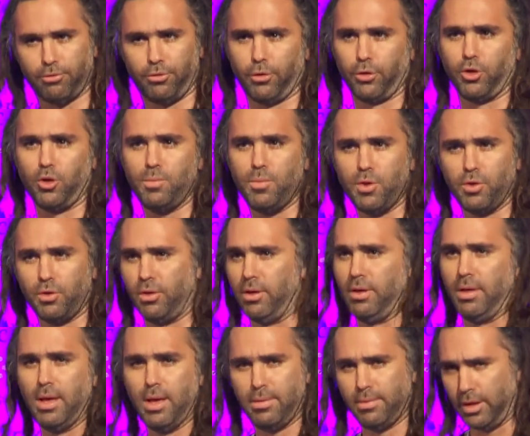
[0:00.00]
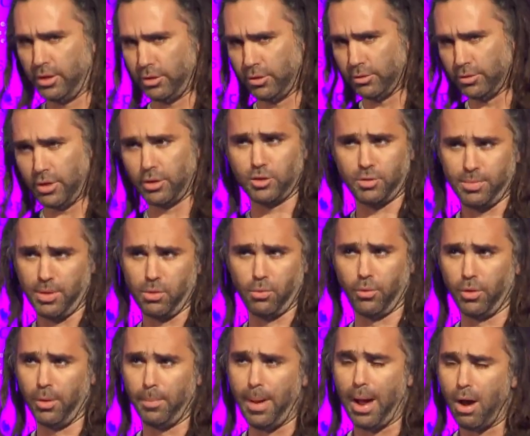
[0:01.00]
of your community that turns out to be the
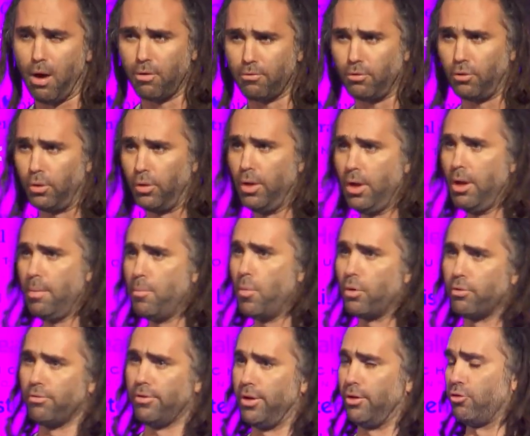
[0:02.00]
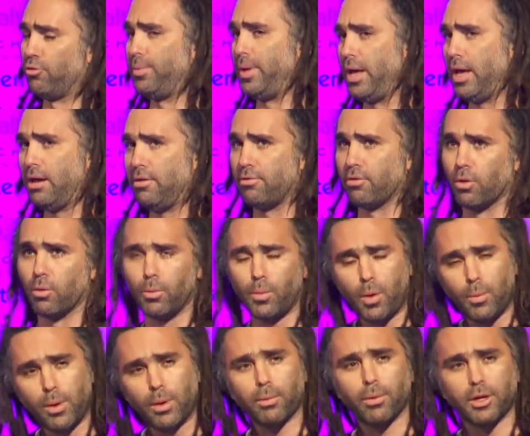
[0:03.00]
real powerful motivator of behavior. And
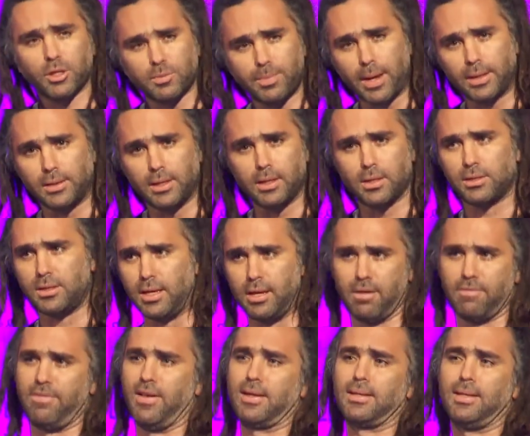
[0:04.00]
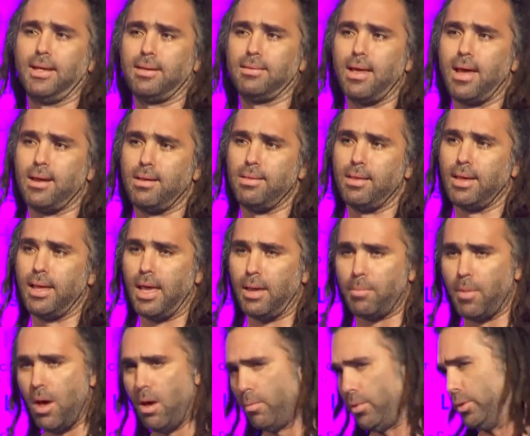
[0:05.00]
we were expecting to see an effect like that in the game,
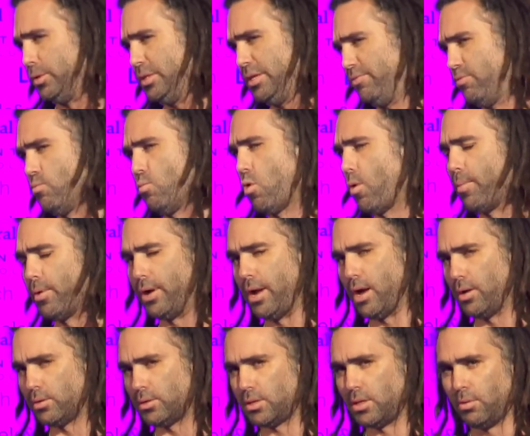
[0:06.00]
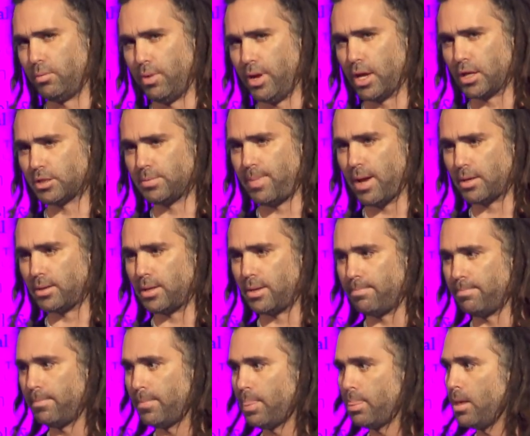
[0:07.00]
but it was even more pronounced than we expected.
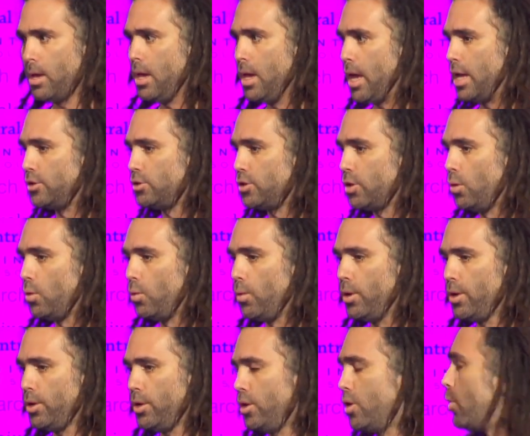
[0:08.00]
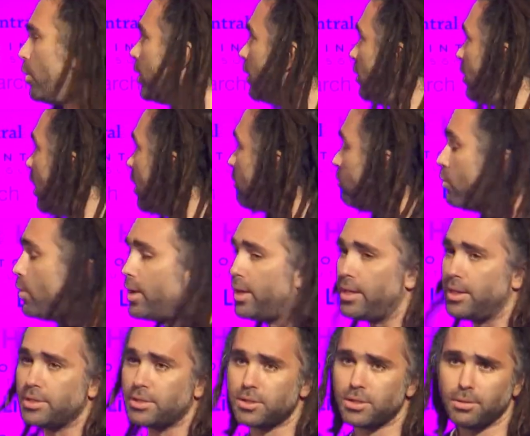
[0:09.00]
And so, you know, in a lot of
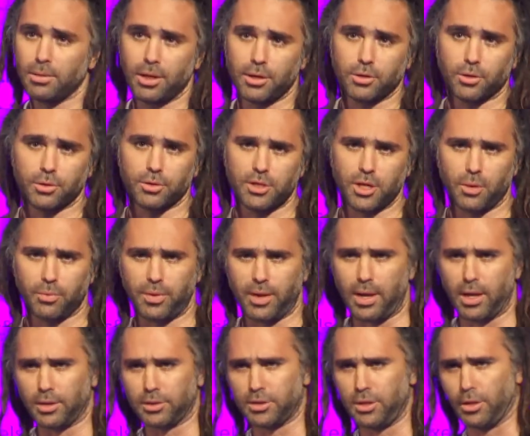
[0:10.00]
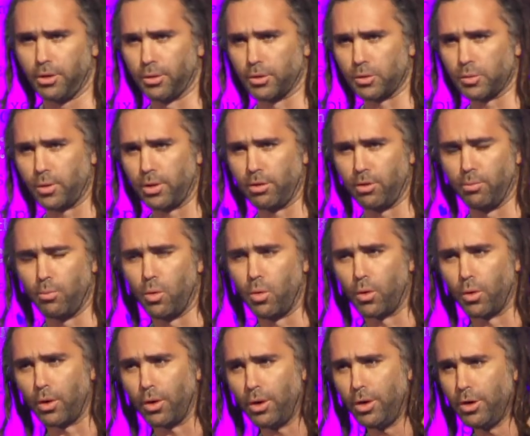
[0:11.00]
ways, it turns out that Health Seeker is one of the more